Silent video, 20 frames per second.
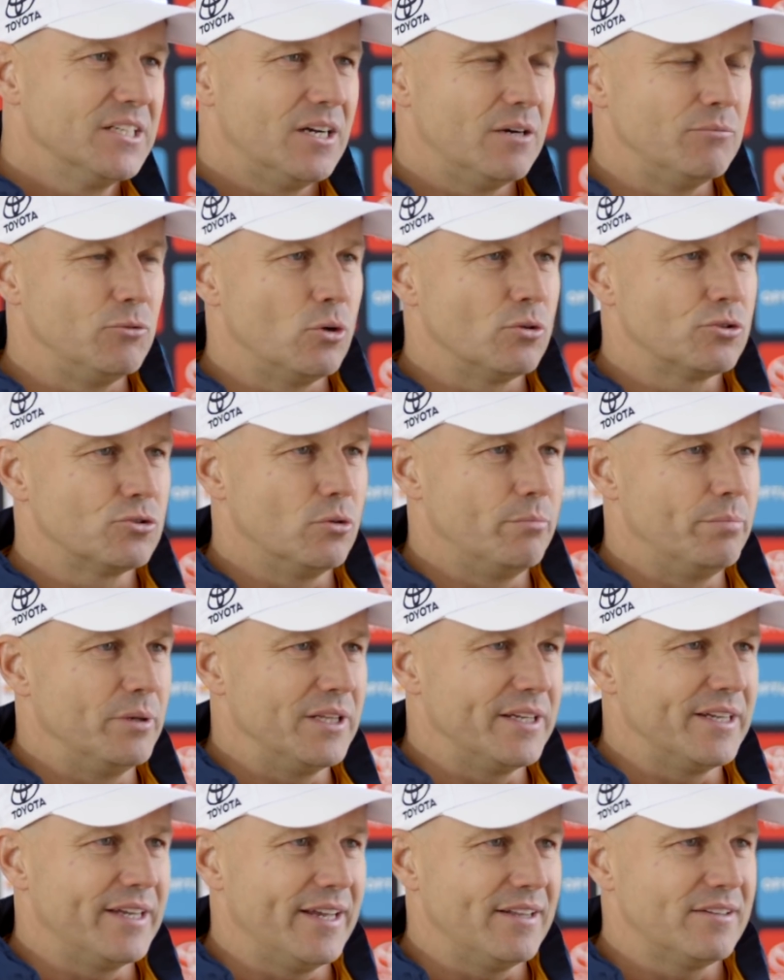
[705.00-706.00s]
I'm not sure
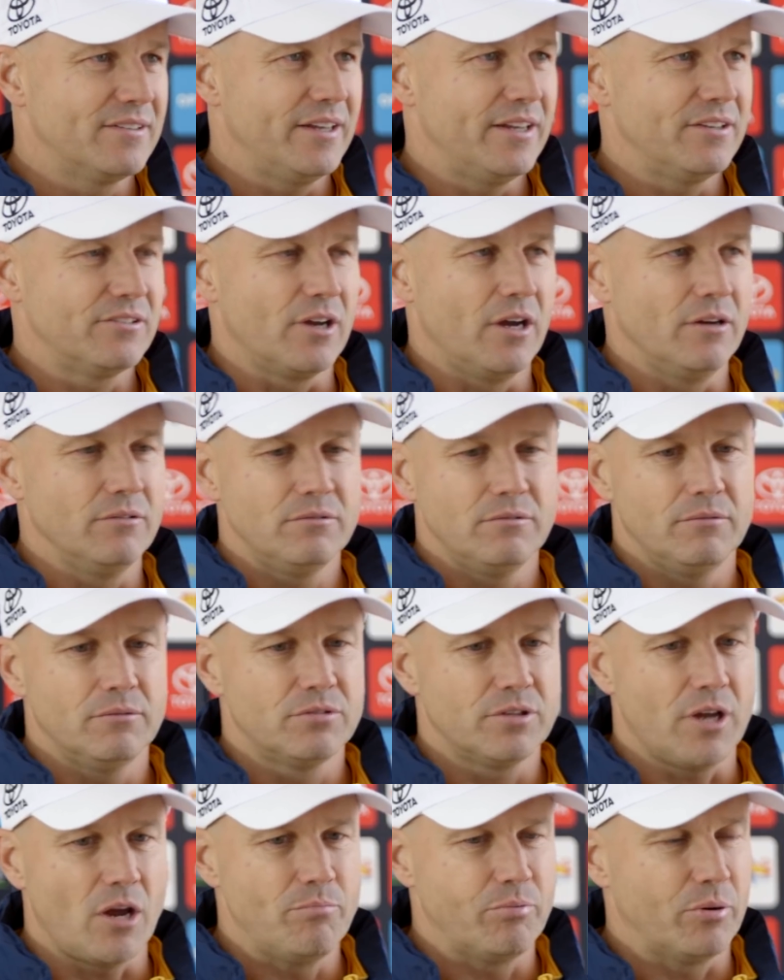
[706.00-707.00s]
Billy gets there.
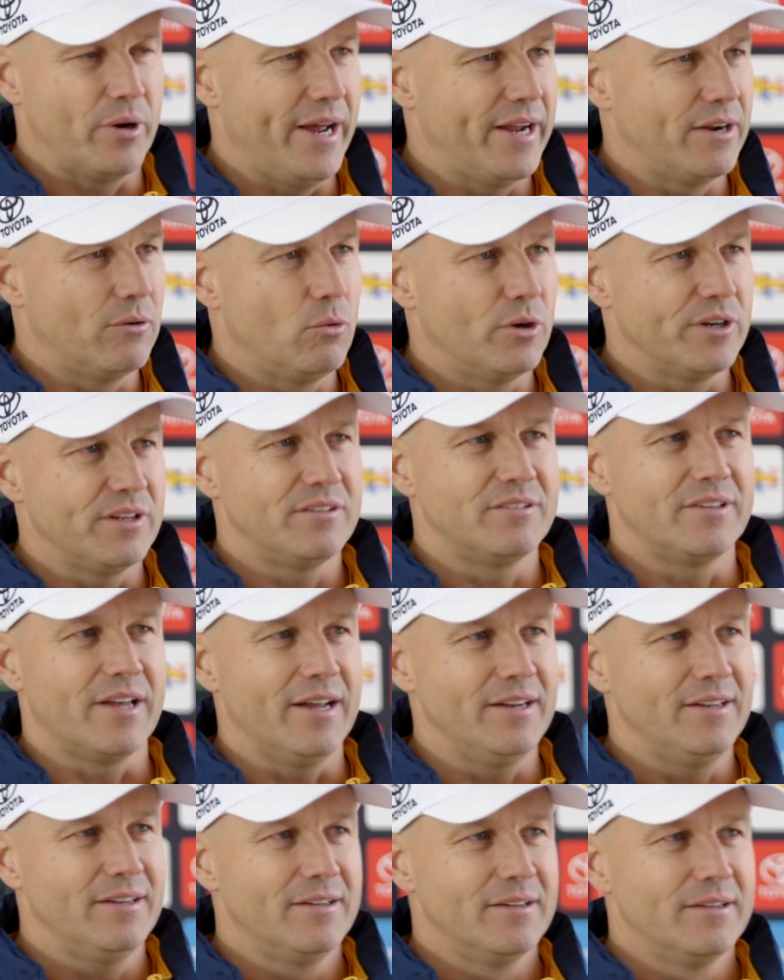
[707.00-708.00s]
So proud of what he's
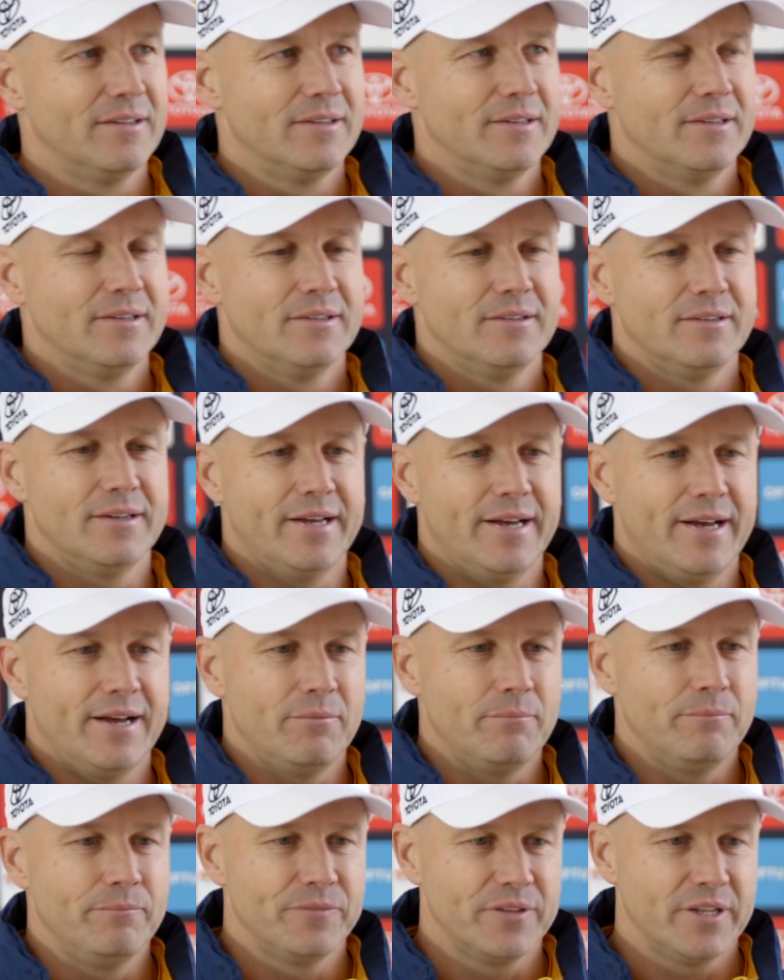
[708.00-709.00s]
done.
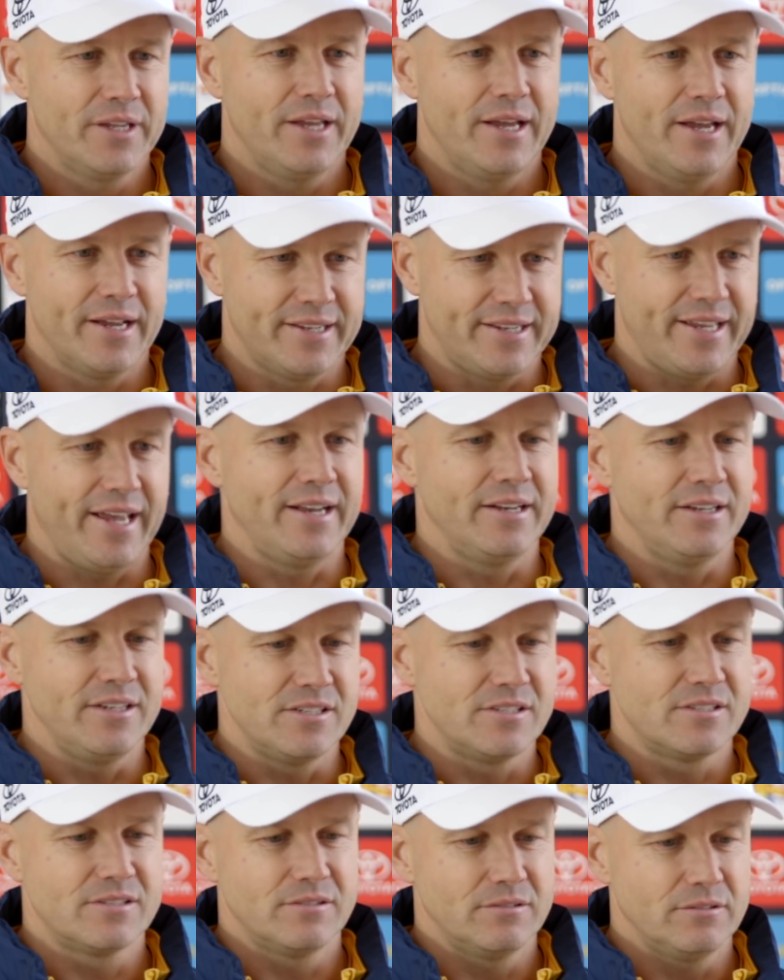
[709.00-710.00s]
Again,
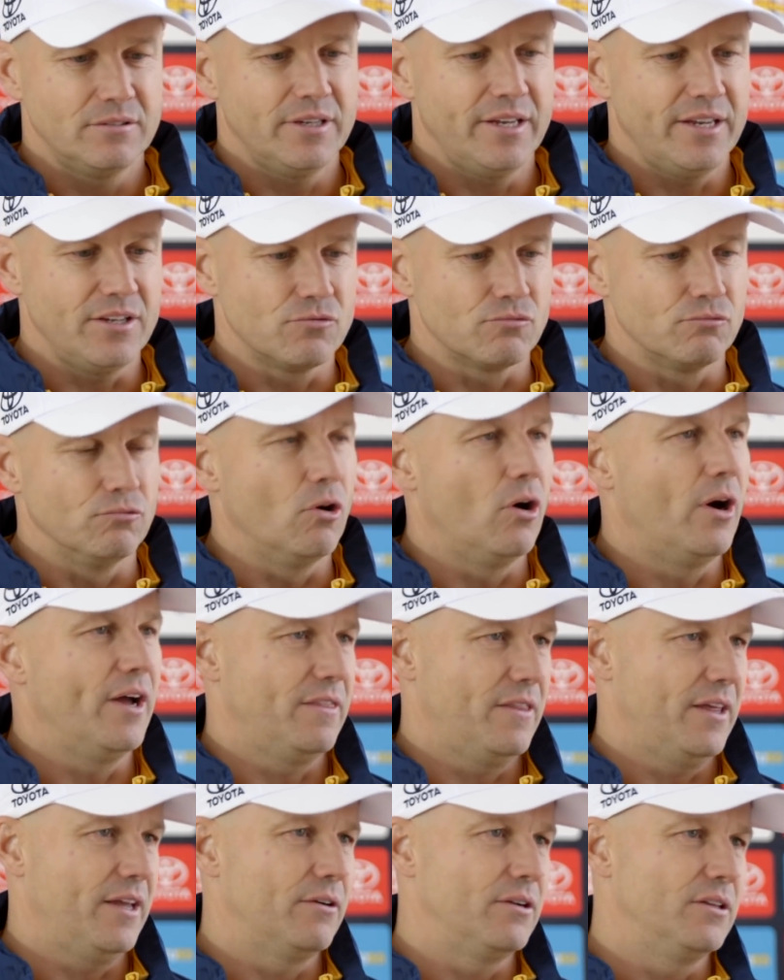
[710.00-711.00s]
he's
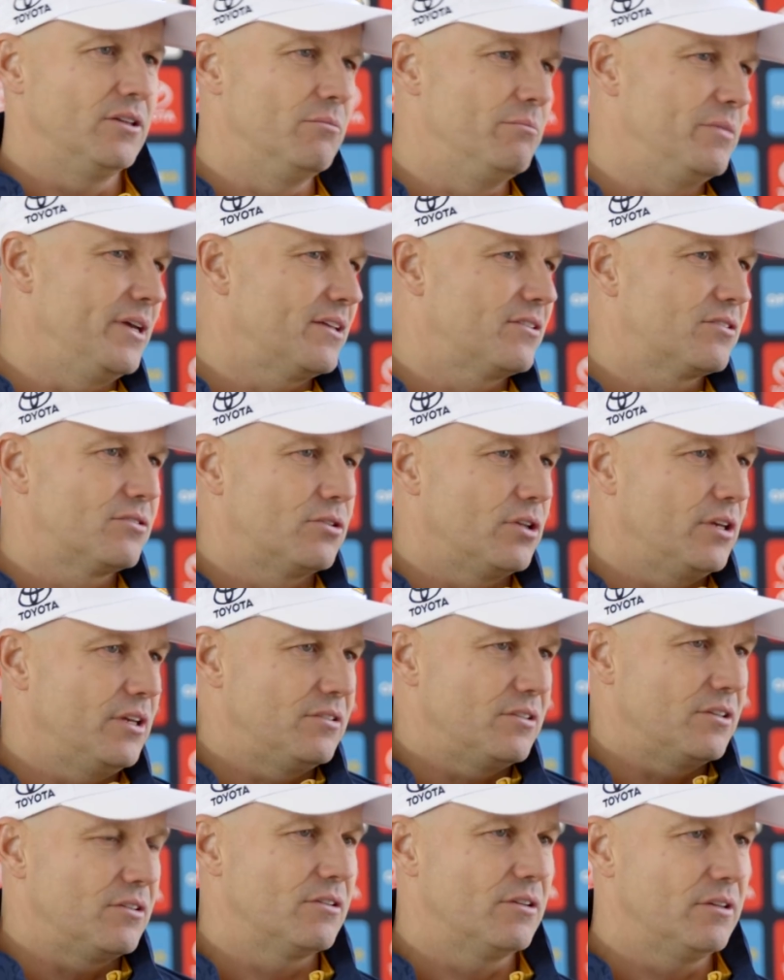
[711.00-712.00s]
right there in the mix.
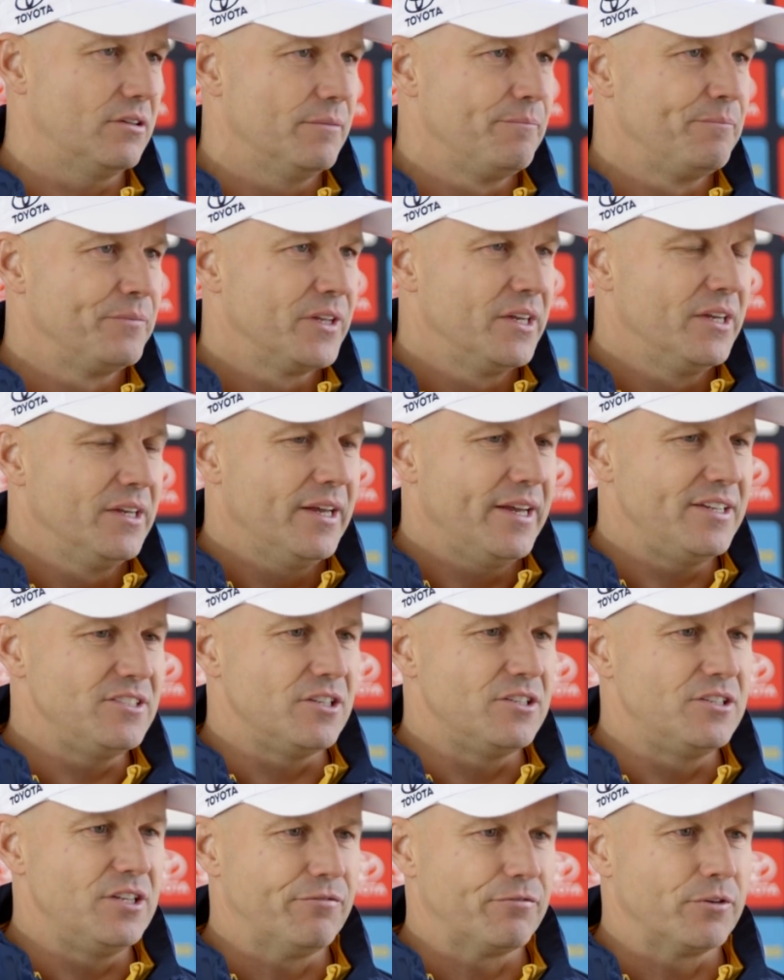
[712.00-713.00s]
He's
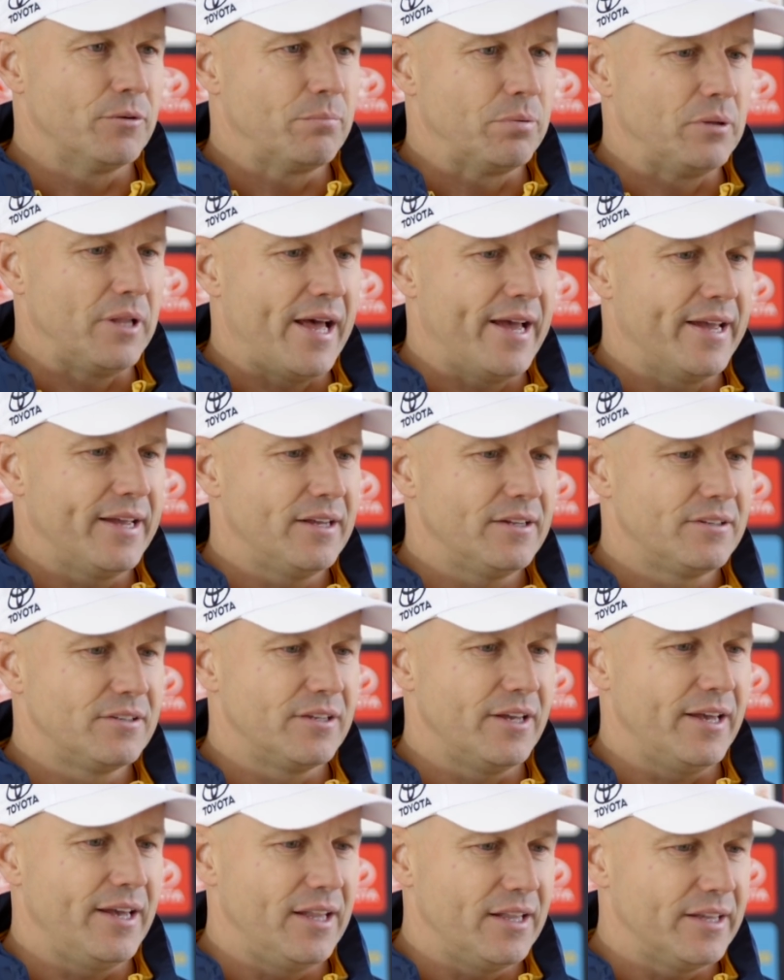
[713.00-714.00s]
a different player
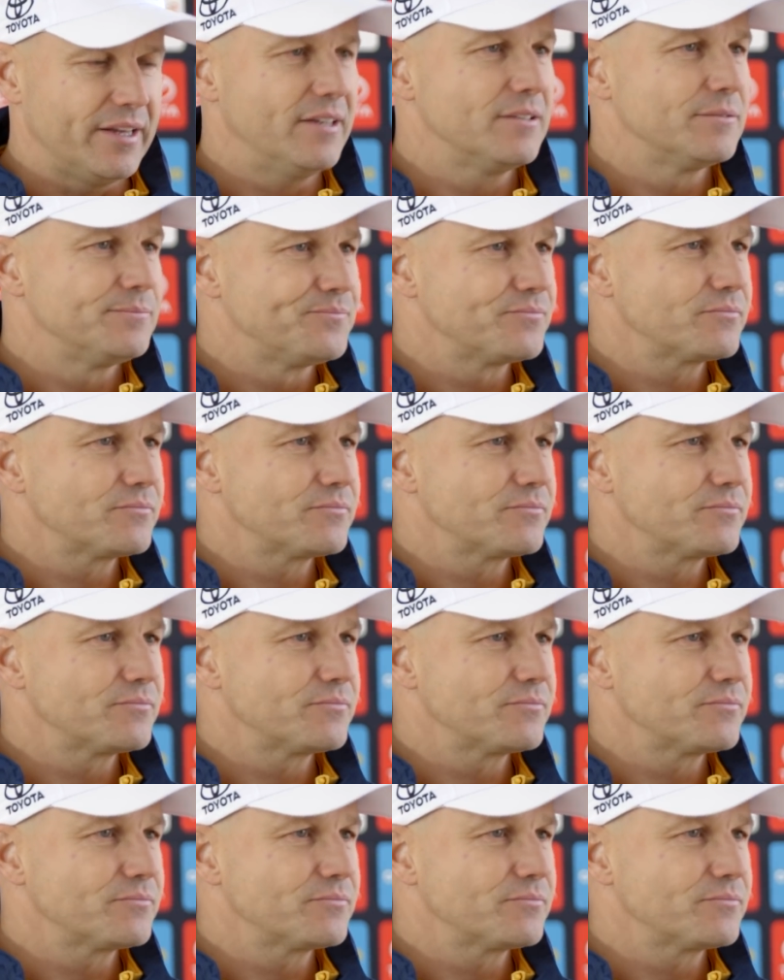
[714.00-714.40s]
to Elliot.